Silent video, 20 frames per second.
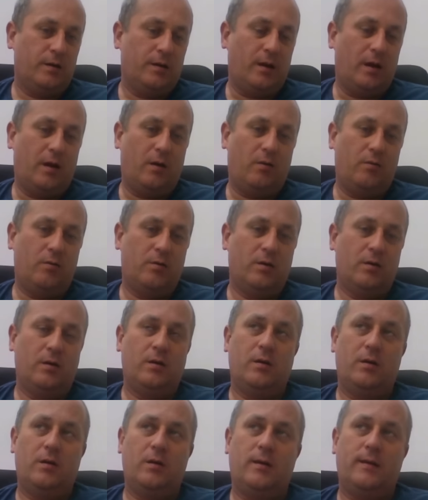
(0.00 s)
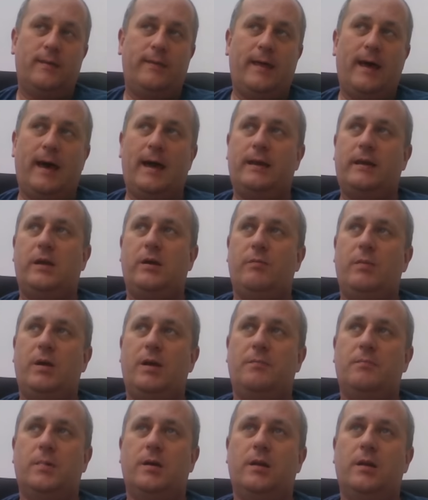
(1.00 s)
Now, that
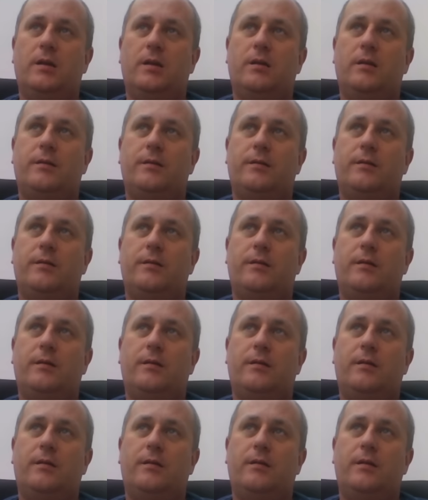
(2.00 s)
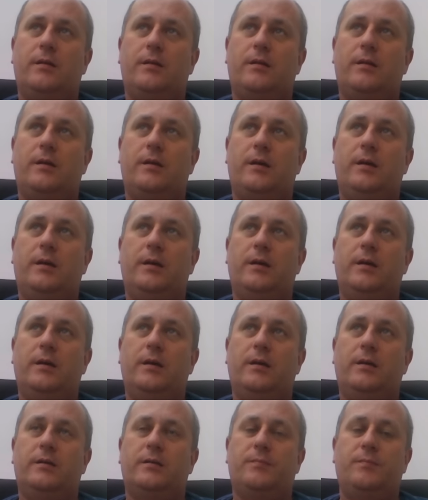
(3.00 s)
commitment
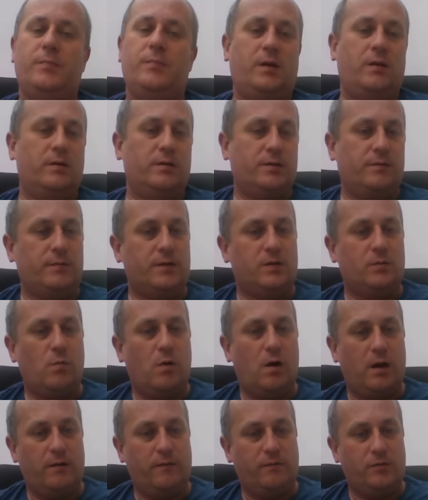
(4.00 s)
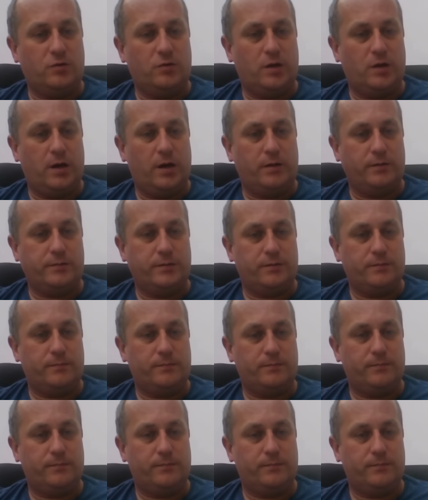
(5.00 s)
is because of his wife and child.